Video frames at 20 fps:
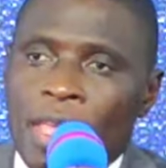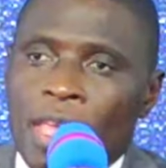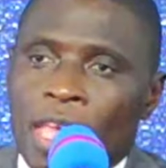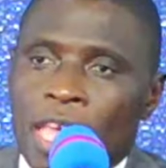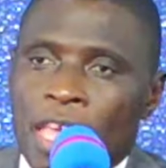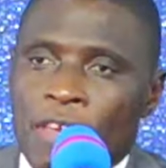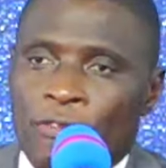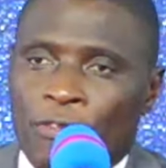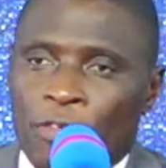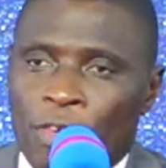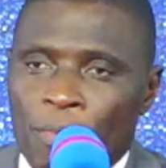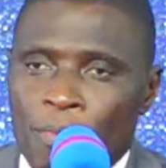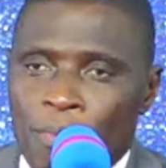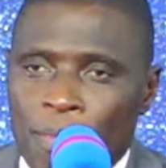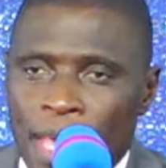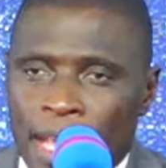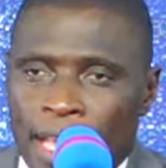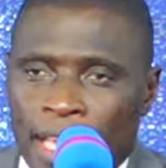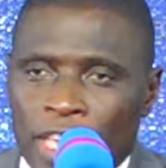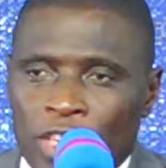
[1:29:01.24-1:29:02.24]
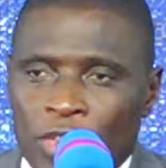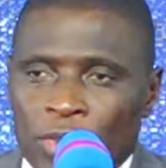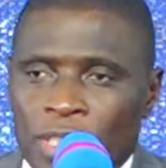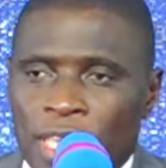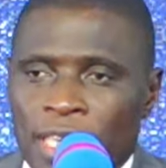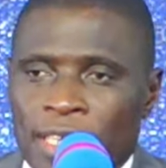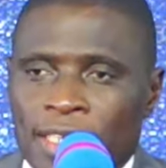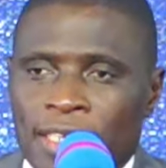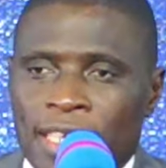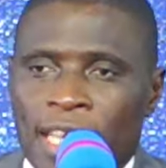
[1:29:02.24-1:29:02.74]
If we make it to
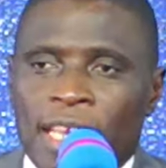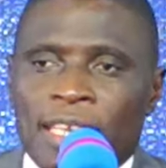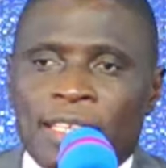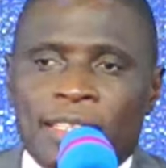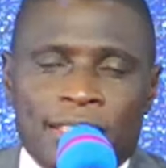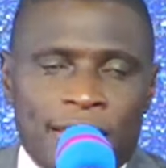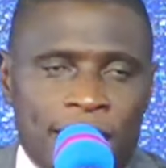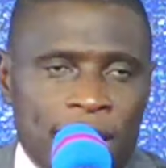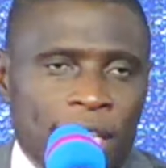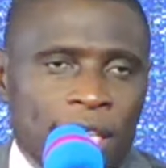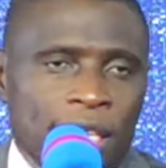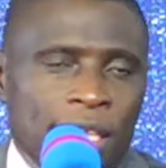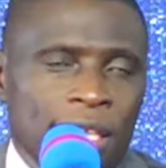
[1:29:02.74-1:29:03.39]
the 10th day,